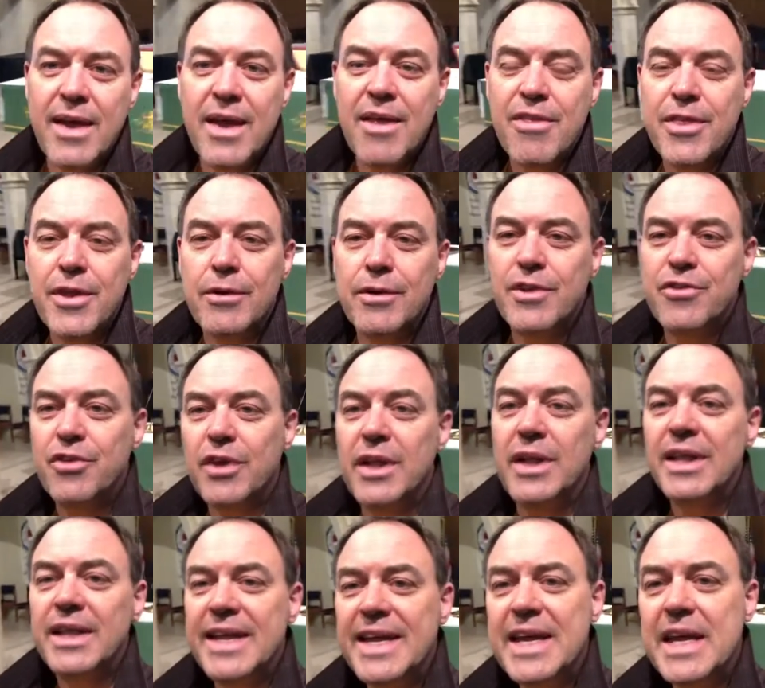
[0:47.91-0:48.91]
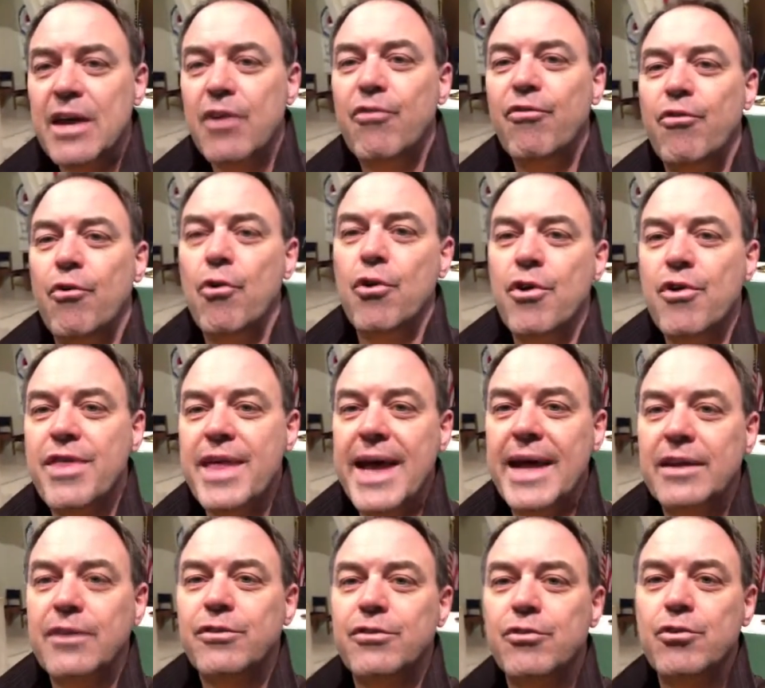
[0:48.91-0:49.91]
There is a link for
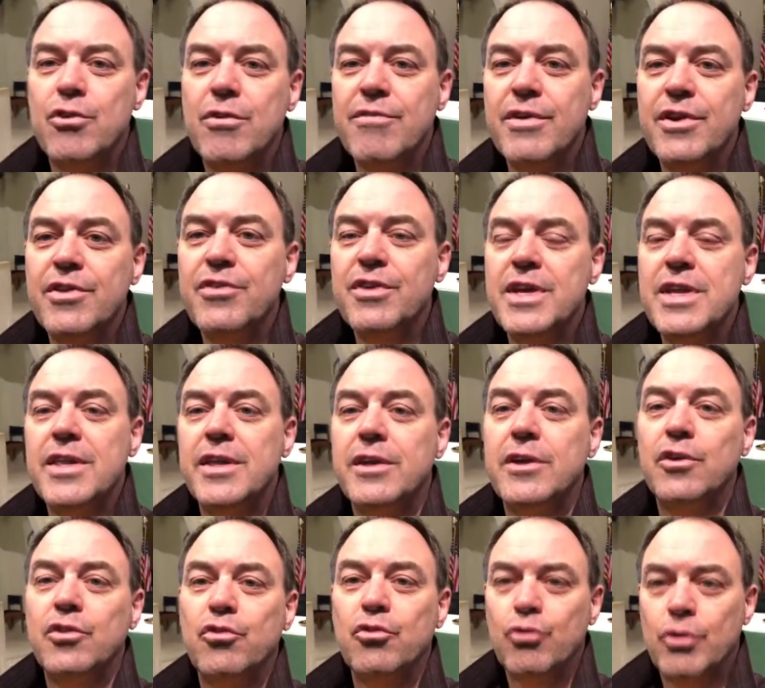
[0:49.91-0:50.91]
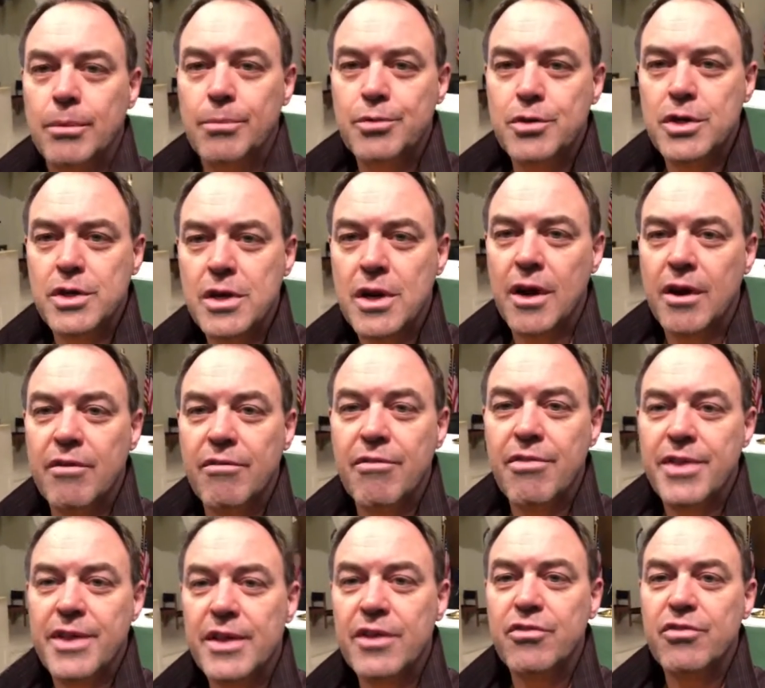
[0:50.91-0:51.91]
that service in the description of
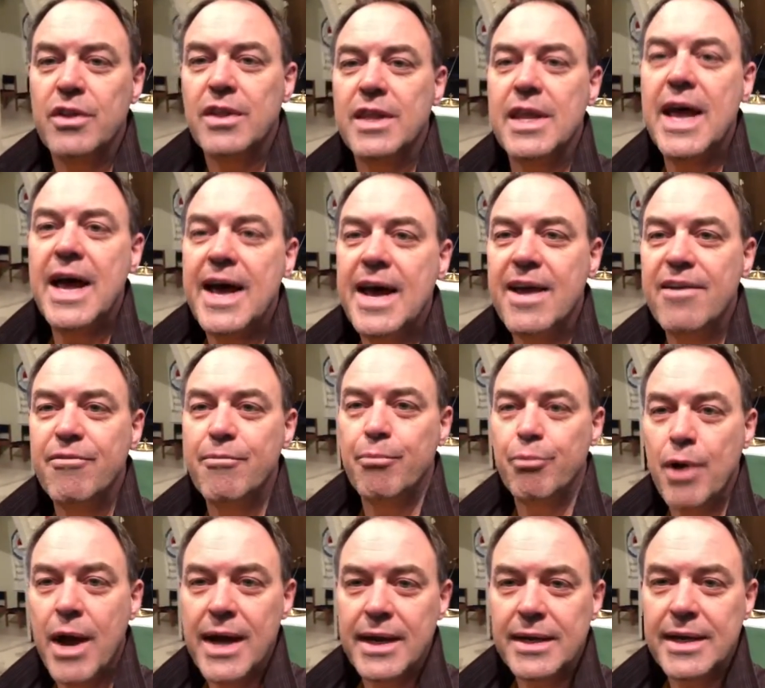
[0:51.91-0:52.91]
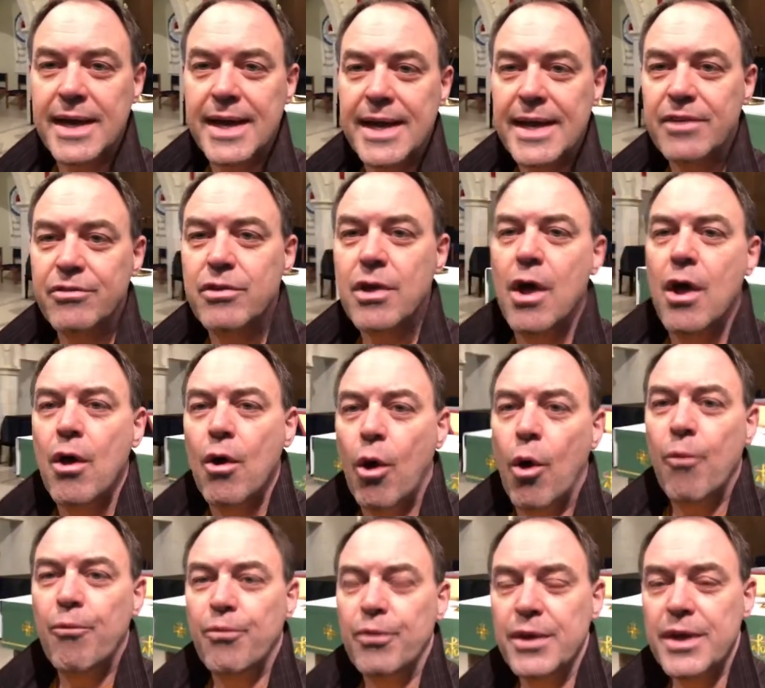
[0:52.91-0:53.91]
this live broadcast.
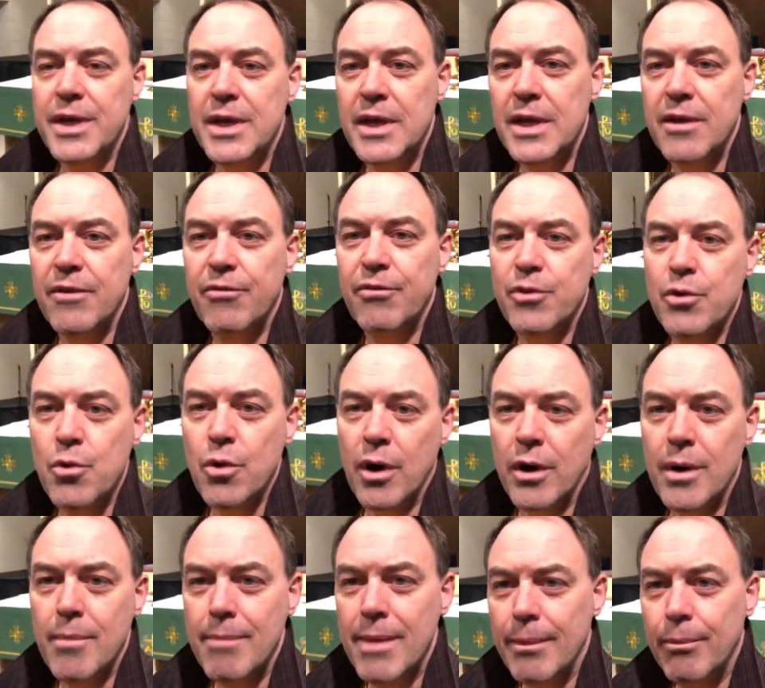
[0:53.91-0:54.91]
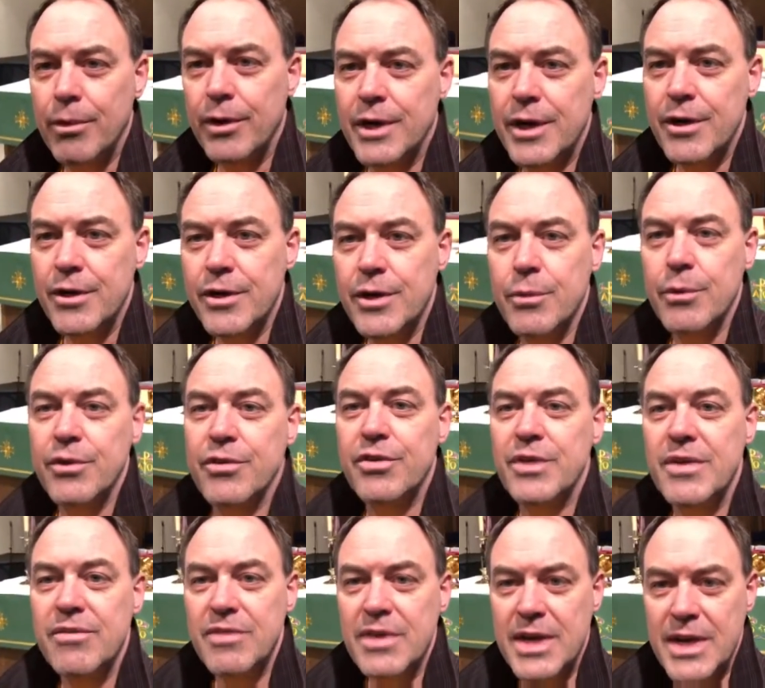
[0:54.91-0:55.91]
Hopefully, if you are a member here, you
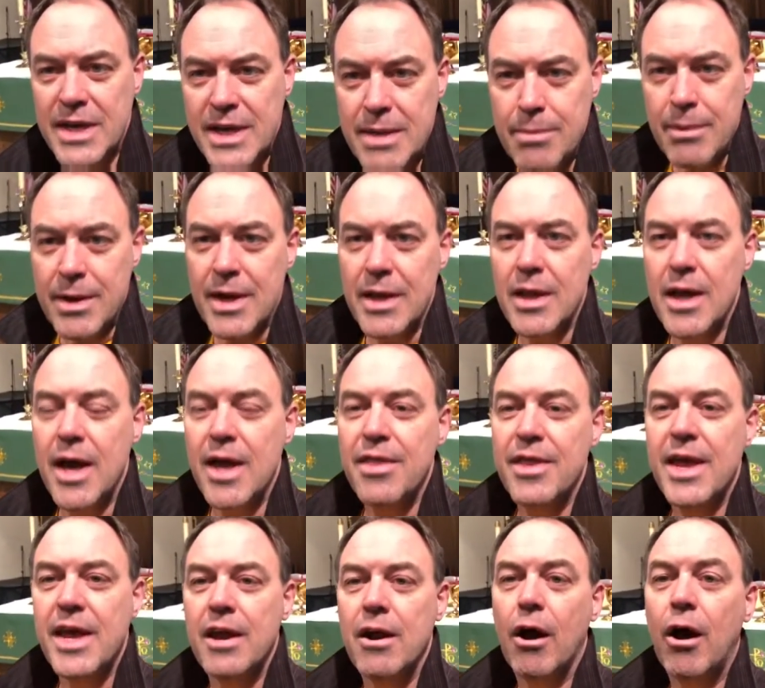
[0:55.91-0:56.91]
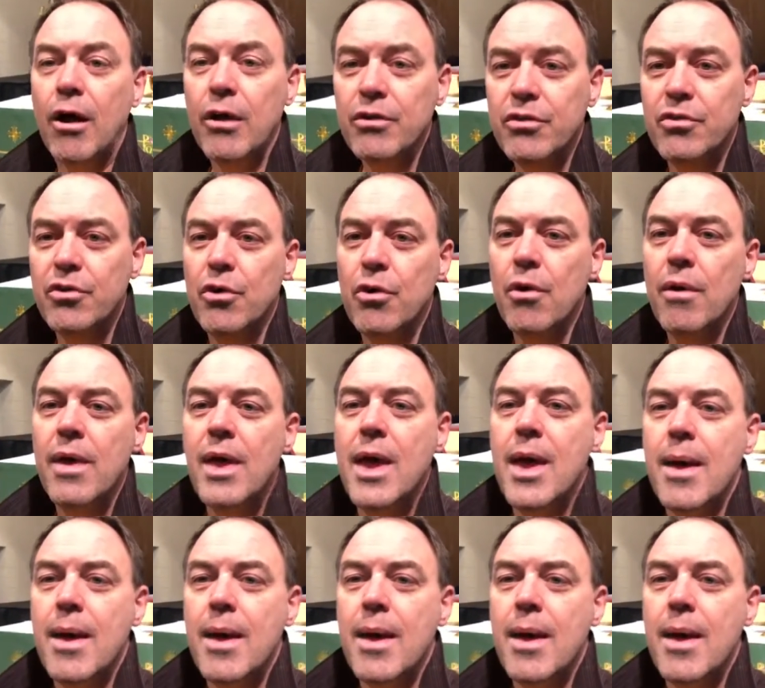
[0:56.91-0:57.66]
received an email on that also.